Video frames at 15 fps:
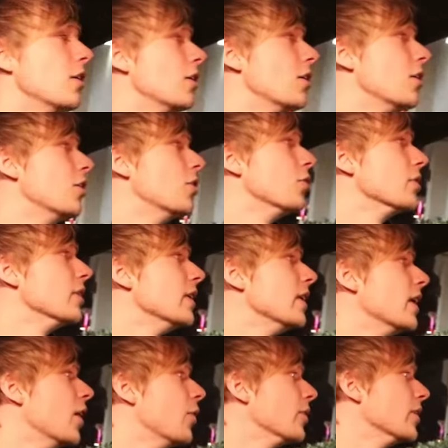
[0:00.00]
Oh
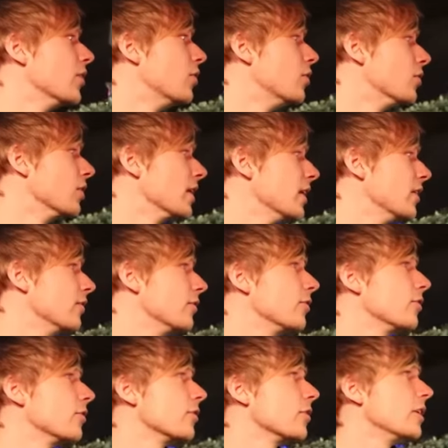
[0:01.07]
yeah, we gonna get
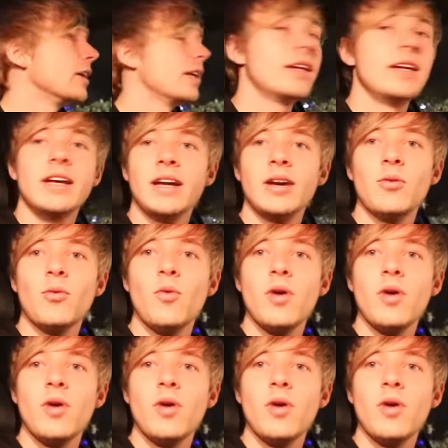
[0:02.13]
freaking